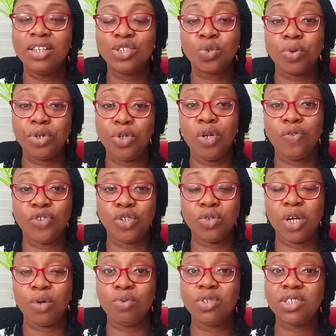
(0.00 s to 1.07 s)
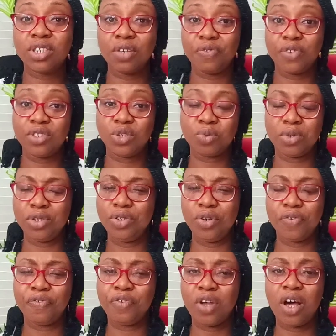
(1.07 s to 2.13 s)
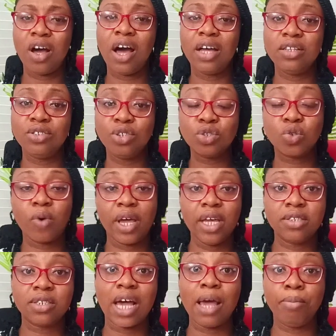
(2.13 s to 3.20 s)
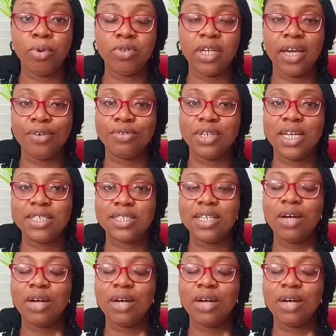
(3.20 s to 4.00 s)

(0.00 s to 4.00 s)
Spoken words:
quantity of sugar would serve for this quantity of flour, and they just go ahead to eyeball their ingredients.